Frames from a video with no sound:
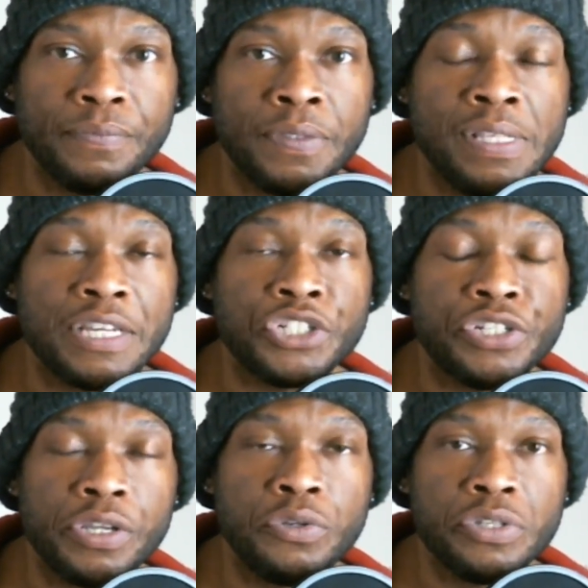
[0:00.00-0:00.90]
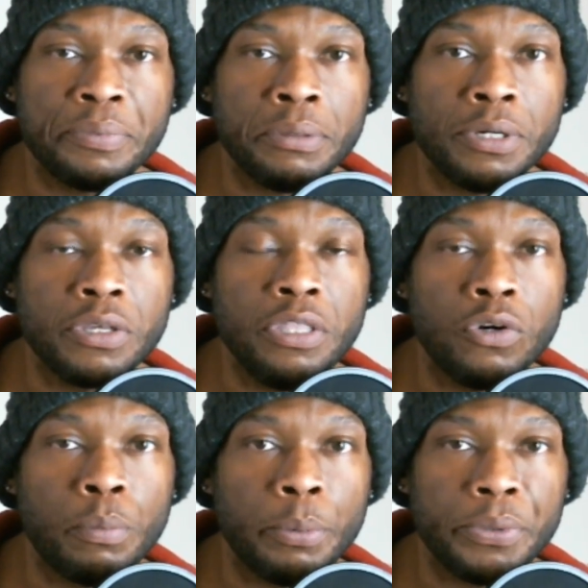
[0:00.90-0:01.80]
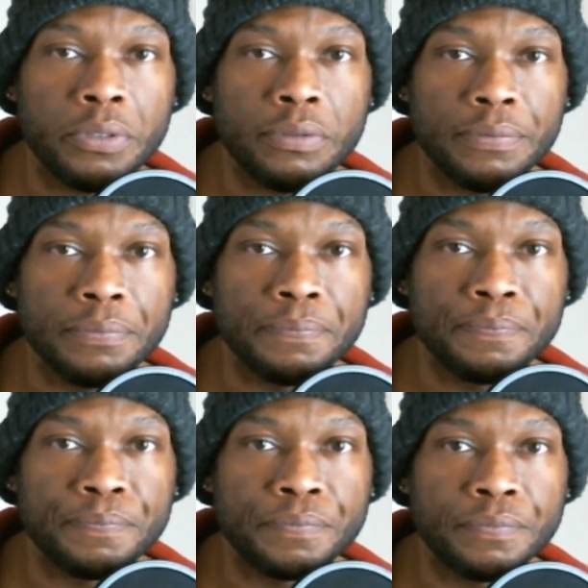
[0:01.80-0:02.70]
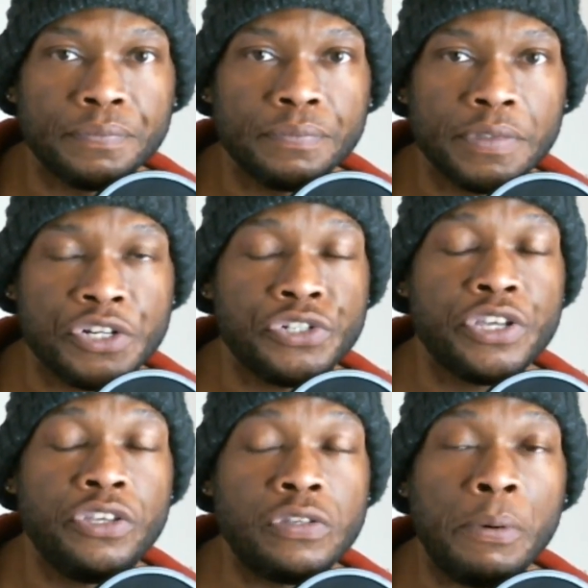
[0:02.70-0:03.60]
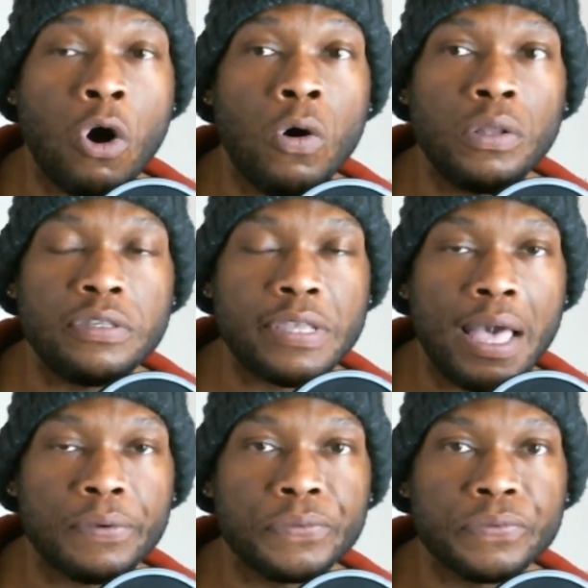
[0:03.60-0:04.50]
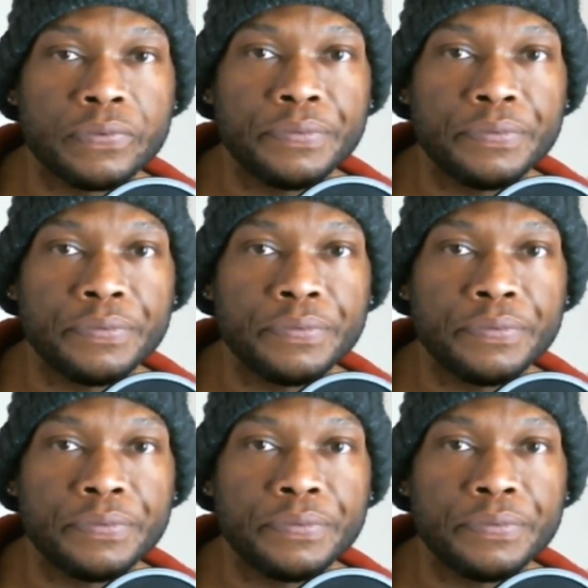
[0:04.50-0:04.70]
That should tell you something about Keith Olbermann. That should tell you something about all these hacks.